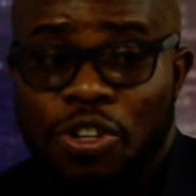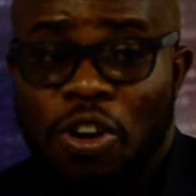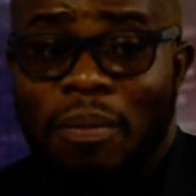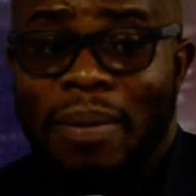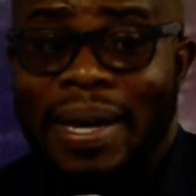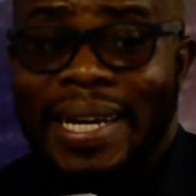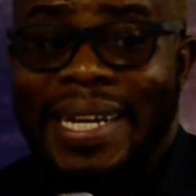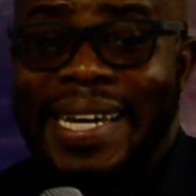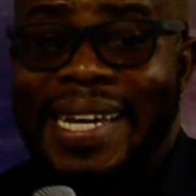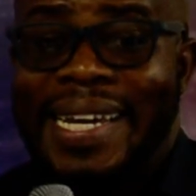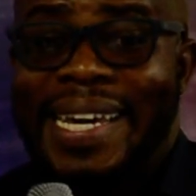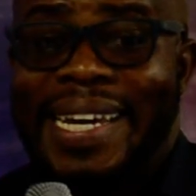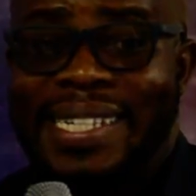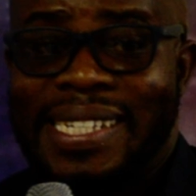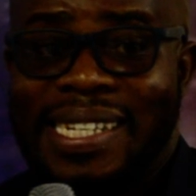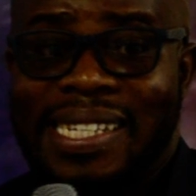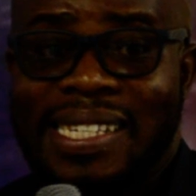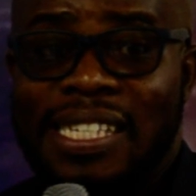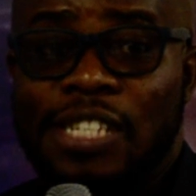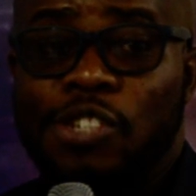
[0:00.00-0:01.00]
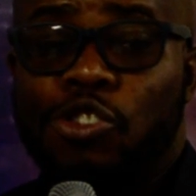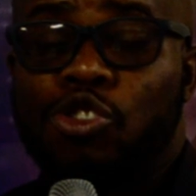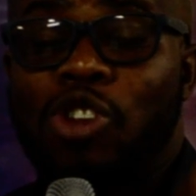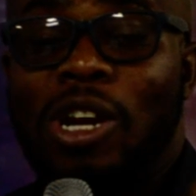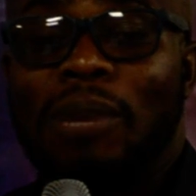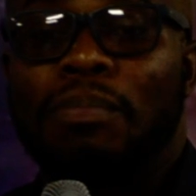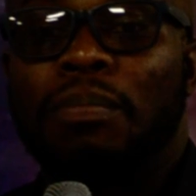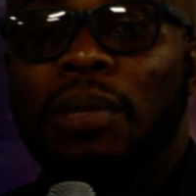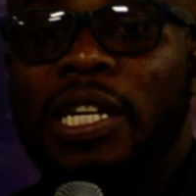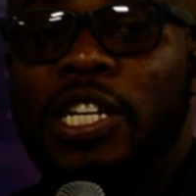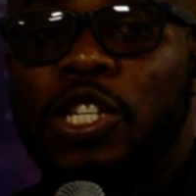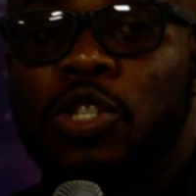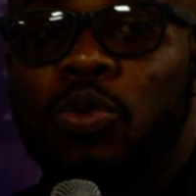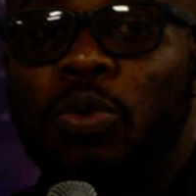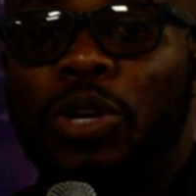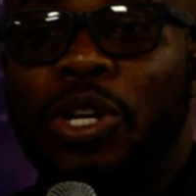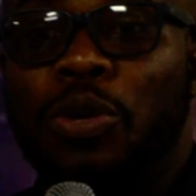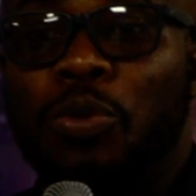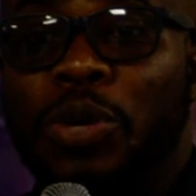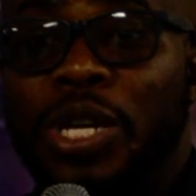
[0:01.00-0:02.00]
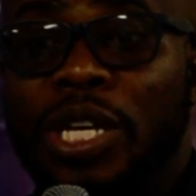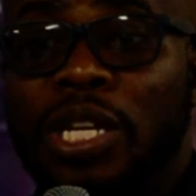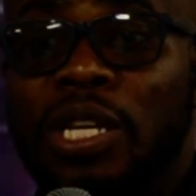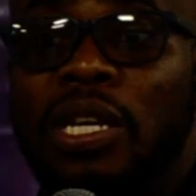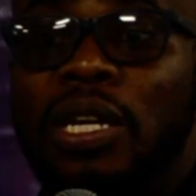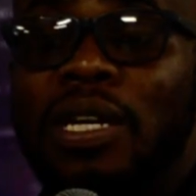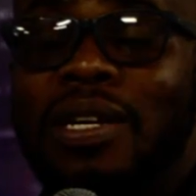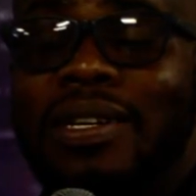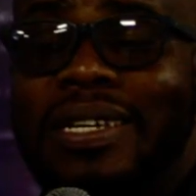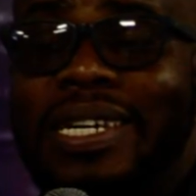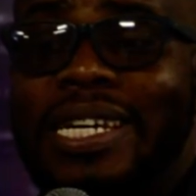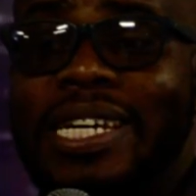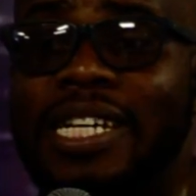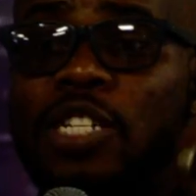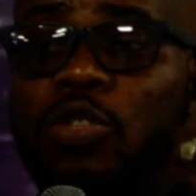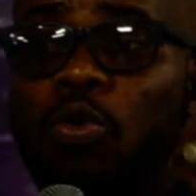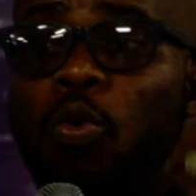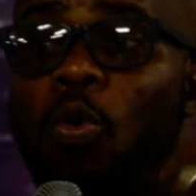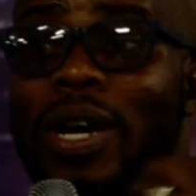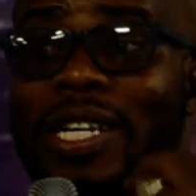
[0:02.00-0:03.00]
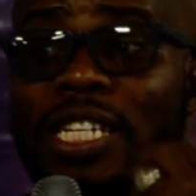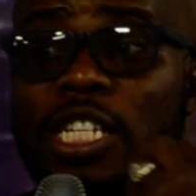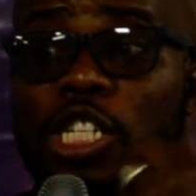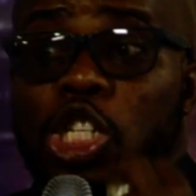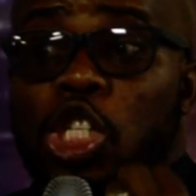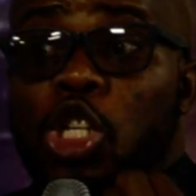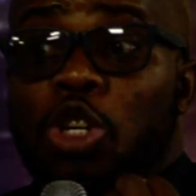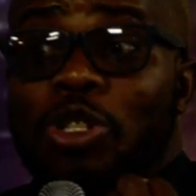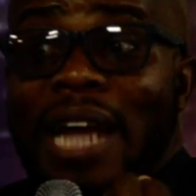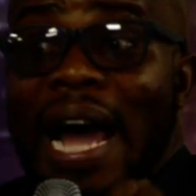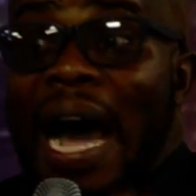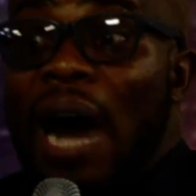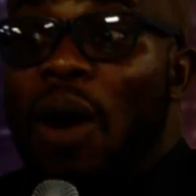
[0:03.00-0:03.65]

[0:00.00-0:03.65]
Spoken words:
normally gets us in trouble is when we eat what is not